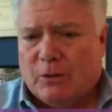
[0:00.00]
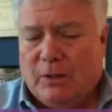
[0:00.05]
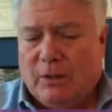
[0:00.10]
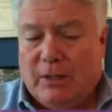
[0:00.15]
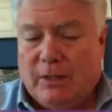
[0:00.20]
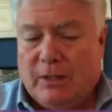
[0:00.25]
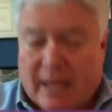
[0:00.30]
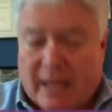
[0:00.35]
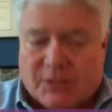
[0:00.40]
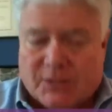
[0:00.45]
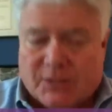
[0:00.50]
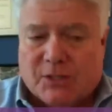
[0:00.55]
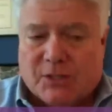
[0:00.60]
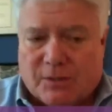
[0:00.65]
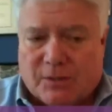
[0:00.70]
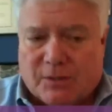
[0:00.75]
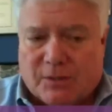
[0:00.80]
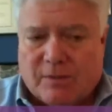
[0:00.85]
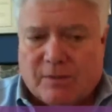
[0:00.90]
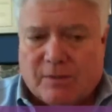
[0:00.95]

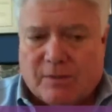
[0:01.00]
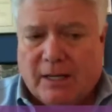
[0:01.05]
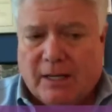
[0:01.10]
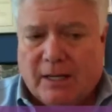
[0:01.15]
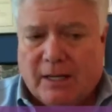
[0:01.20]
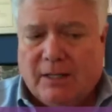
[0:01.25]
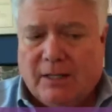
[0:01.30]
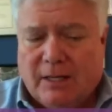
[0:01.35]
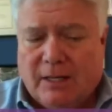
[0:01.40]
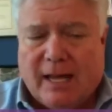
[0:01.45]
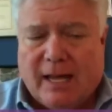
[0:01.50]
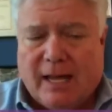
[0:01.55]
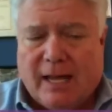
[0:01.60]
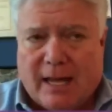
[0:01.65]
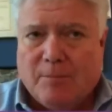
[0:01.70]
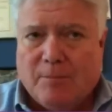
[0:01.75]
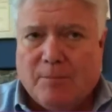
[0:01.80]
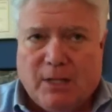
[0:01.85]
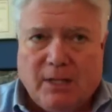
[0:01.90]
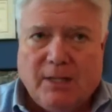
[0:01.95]
Yes, ADD
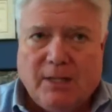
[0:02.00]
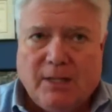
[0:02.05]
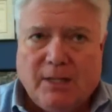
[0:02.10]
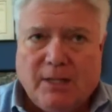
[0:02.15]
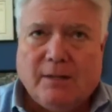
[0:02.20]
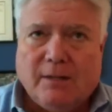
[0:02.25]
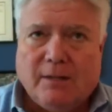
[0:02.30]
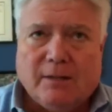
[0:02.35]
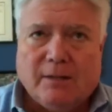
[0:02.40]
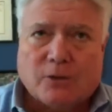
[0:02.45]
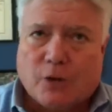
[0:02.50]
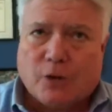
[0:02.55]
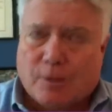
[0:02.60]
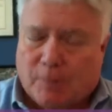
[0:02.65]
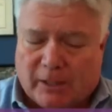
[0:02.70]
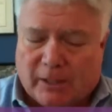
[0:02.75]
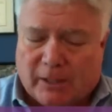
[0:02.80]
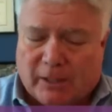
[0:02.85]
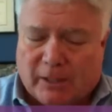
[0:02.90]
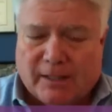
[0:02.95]
can be
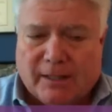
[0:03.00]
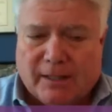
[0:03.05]
crippling,